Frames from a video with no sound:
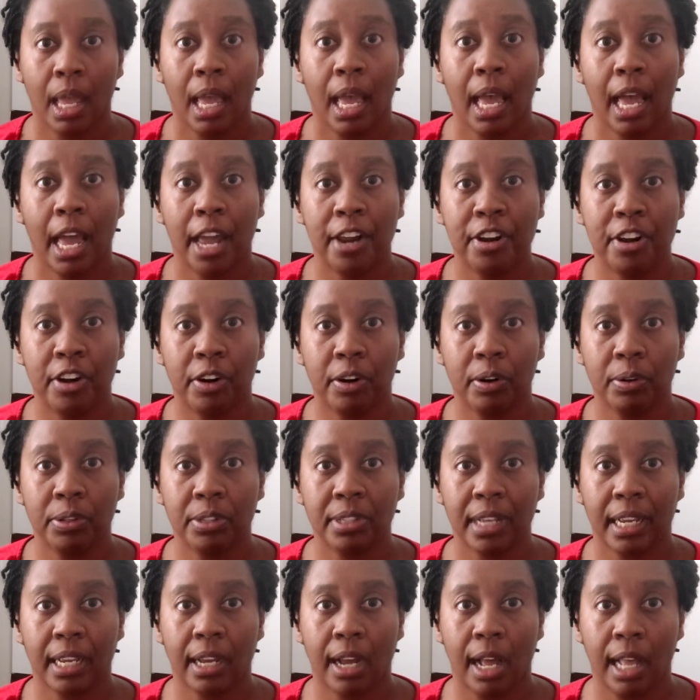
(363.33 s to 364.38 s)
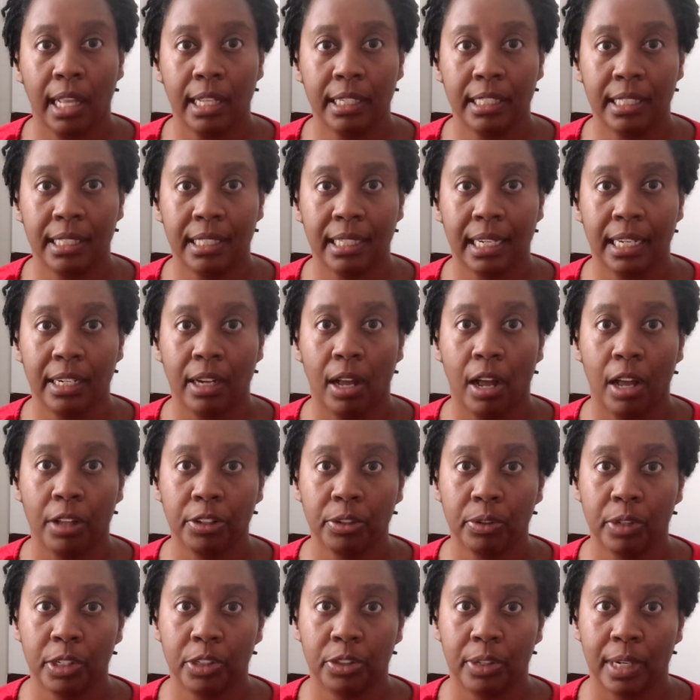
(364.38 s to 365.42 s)
A neuropsychologist can
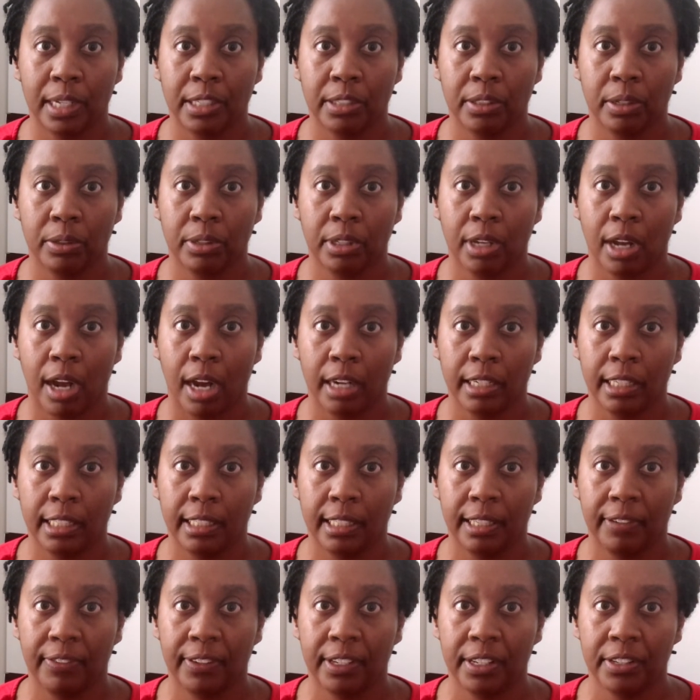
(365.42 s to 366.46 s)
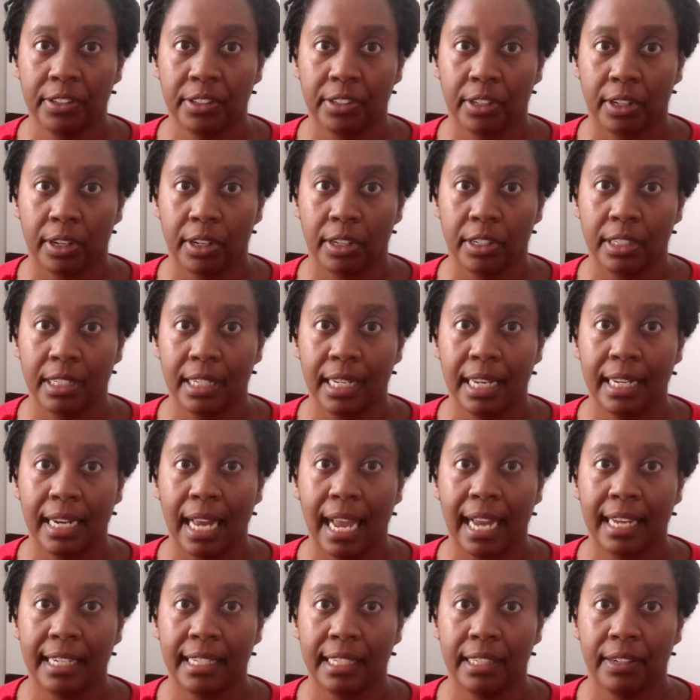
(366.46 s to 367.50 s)
also address those cognitive concerns and
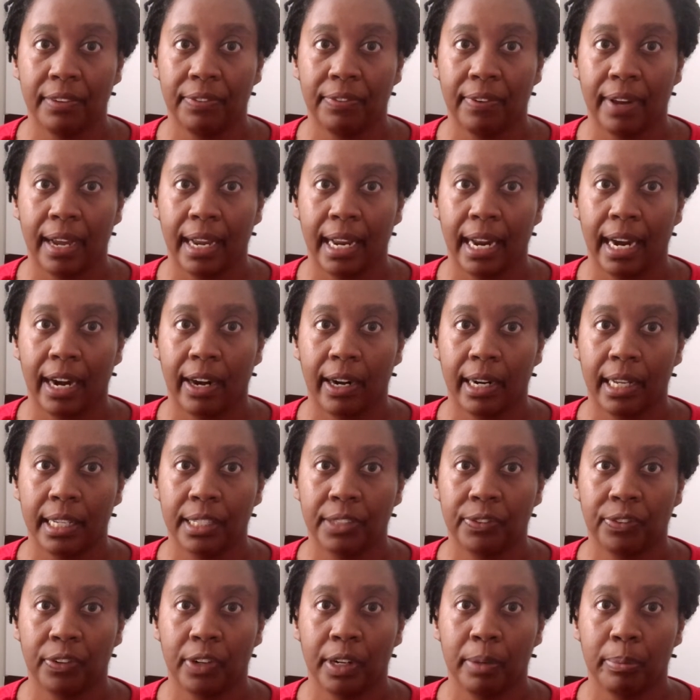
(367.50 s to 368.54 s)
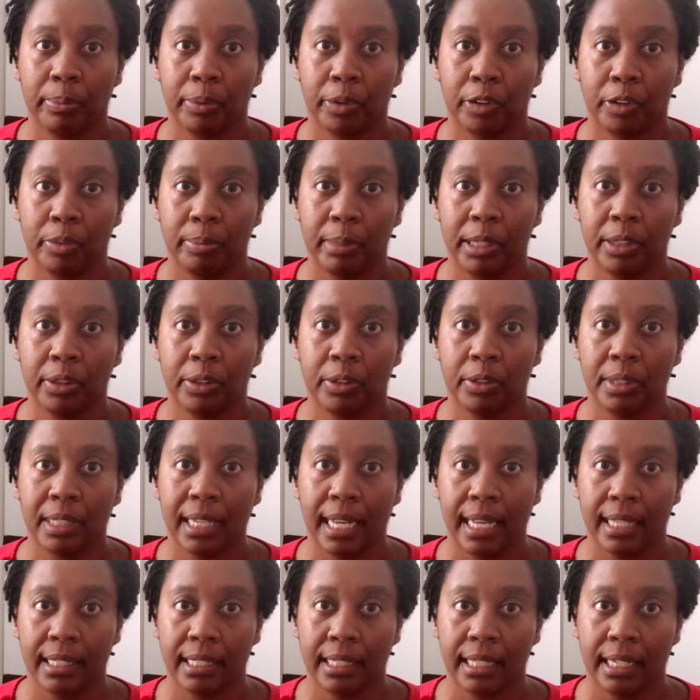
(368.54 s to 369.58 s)
identify areas for improvement through
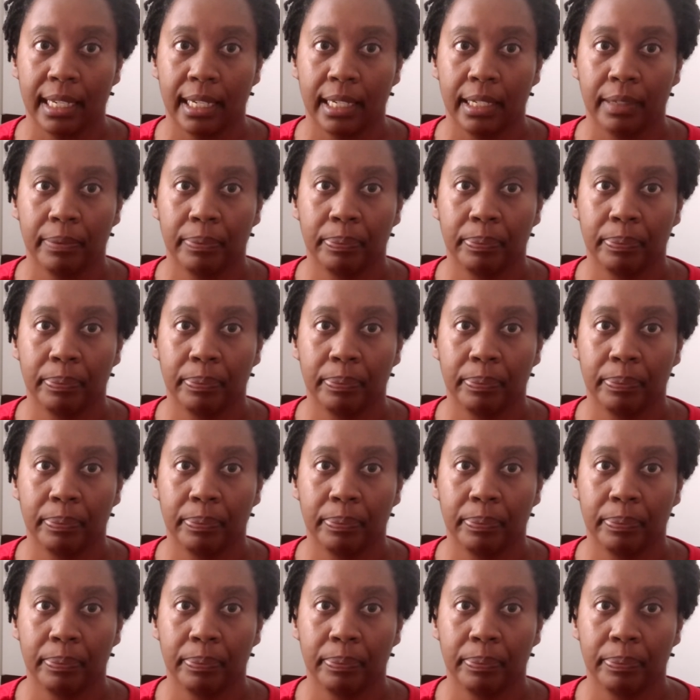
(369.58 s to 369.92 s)
testing.